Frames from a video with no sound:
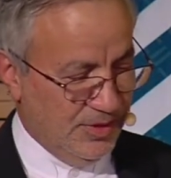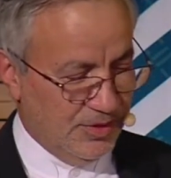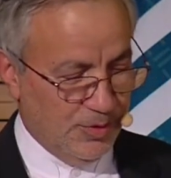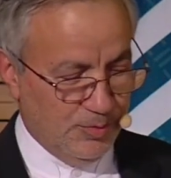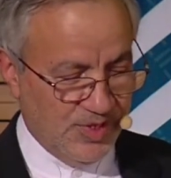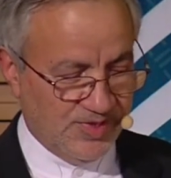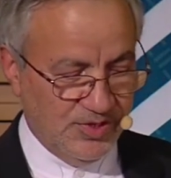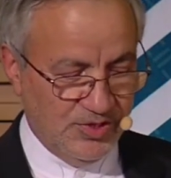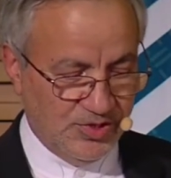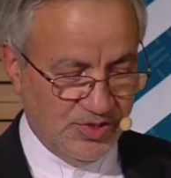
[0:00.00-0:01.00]
The
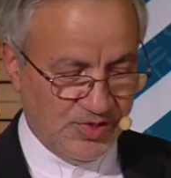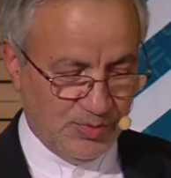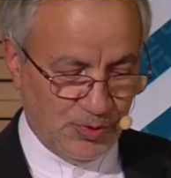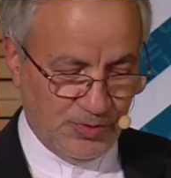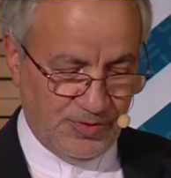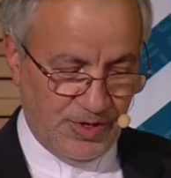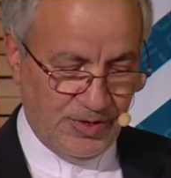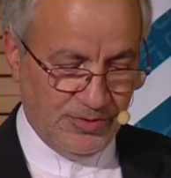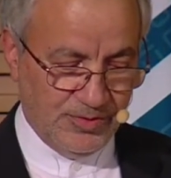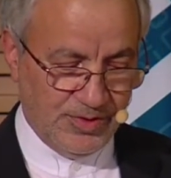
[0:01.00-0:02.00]
message is
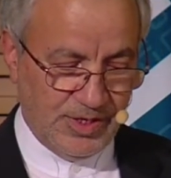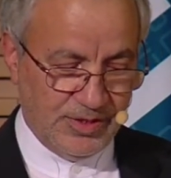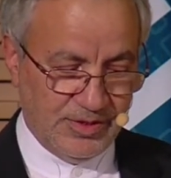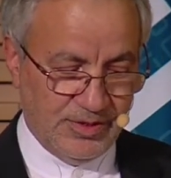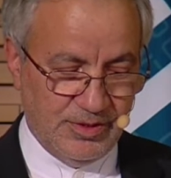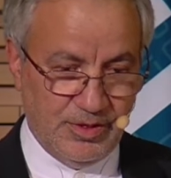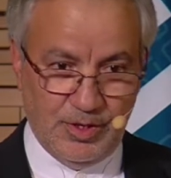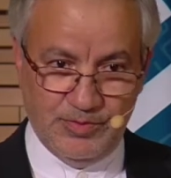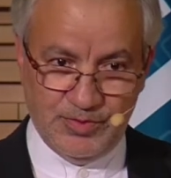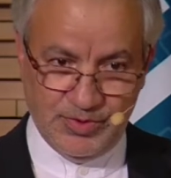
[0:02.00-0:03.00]
profound and
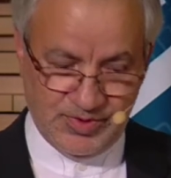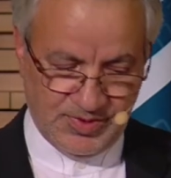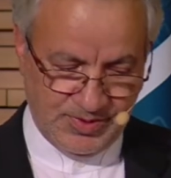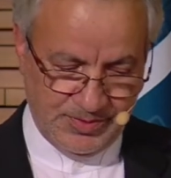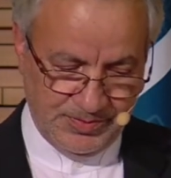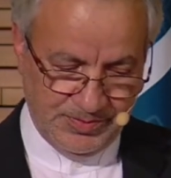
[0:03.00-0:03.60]
obvious.